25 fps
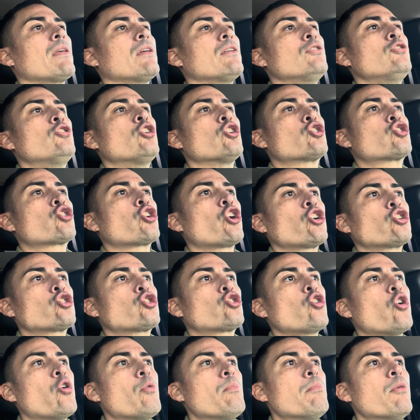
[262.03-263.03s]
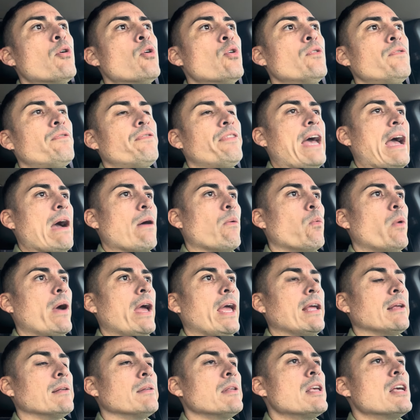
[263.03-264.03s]
The church don't move that
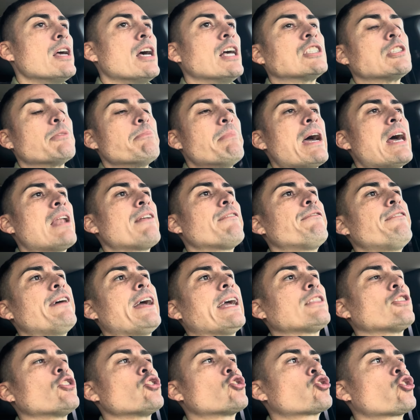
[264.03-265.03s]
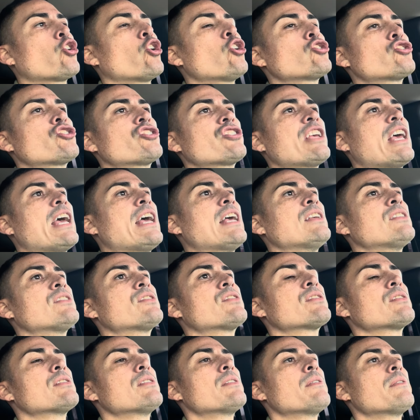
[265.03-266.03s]
way. As a matter of fact, the church
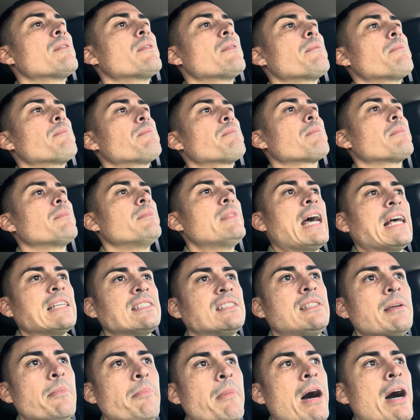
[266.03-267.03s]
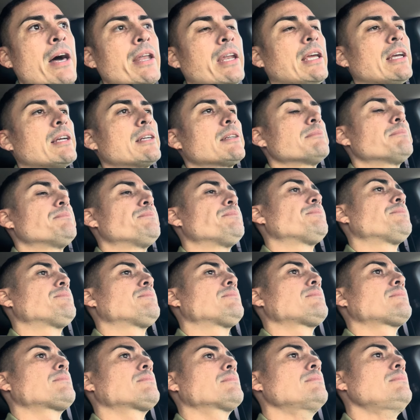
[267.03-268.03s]
says that's demonic.
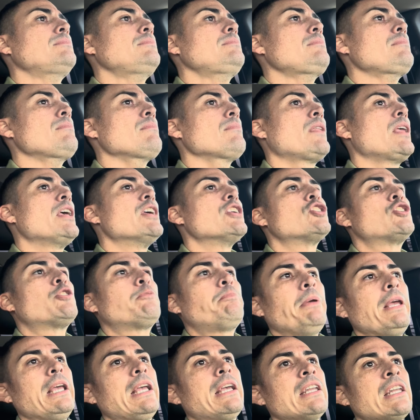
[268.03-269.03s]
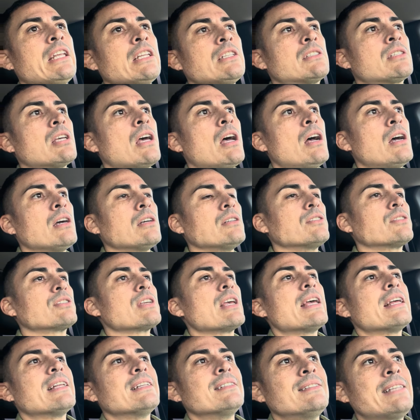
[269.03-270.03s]
Speaking in tongues,
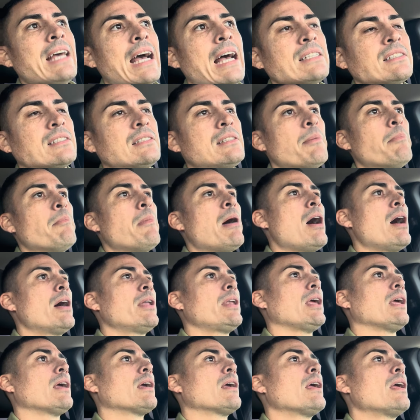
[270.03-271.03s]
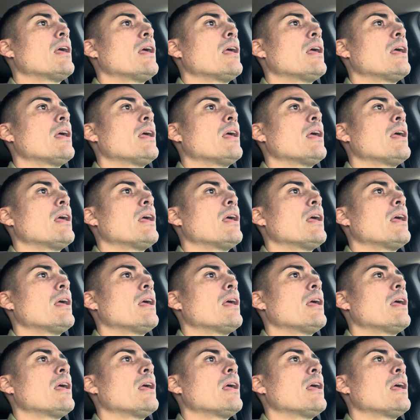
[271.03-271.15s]
that's demonic.